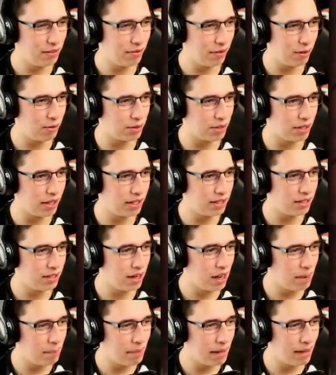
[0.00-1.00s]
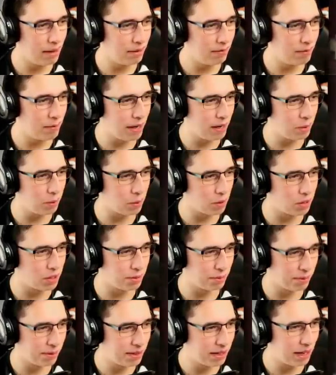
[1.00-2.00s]
Phil was nice. Not a man of many
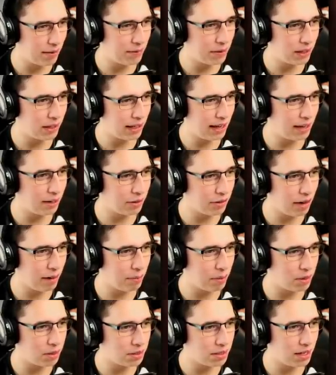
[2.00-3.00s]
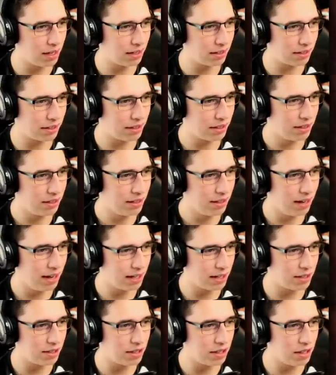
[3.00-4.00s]
words, but definitely had a great personality. I
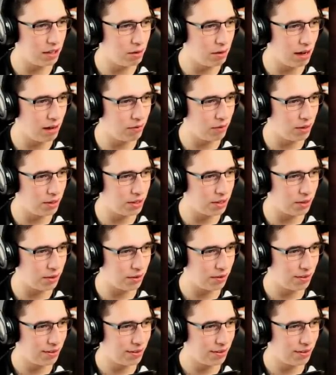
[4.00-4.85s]
can see you have one too.